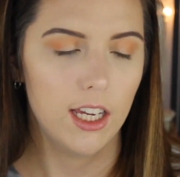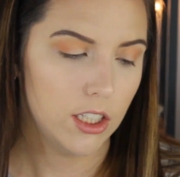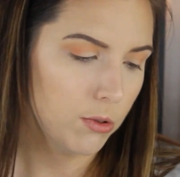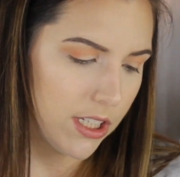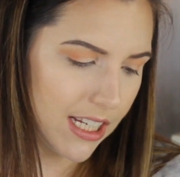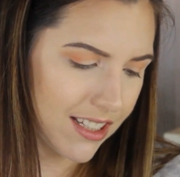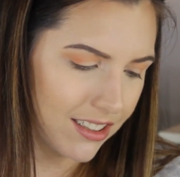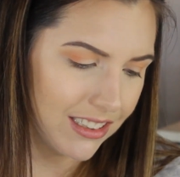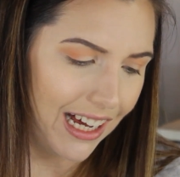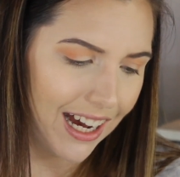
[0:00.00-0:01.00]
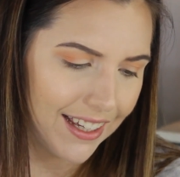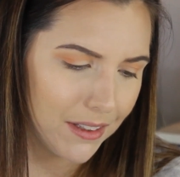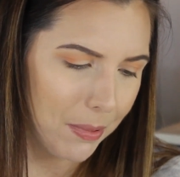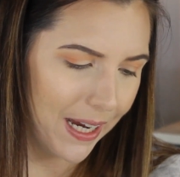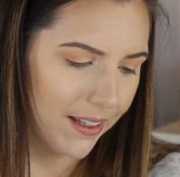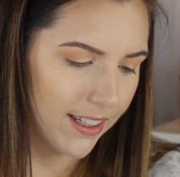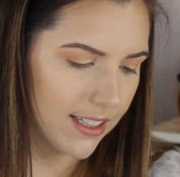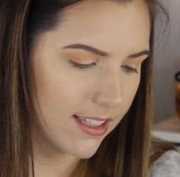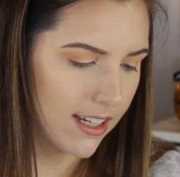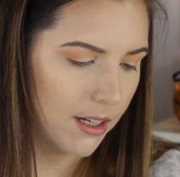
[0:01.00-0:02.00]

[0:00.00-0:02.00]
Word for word: Use this a lot in the palettes.